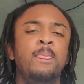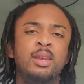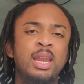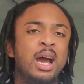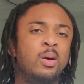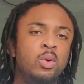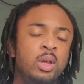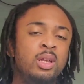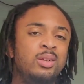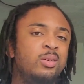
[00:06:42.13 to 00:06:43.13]
Now
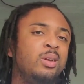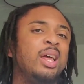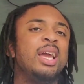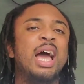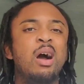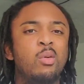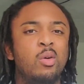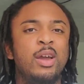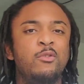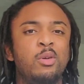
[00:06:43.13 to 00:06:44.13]
they're like an hour
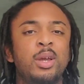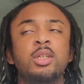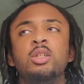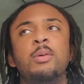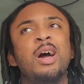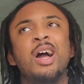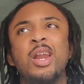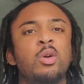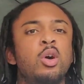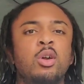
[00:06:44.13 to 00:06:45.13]
away from me, so I
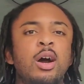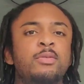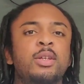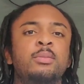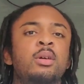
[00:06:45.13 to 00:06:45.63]
don't go there often.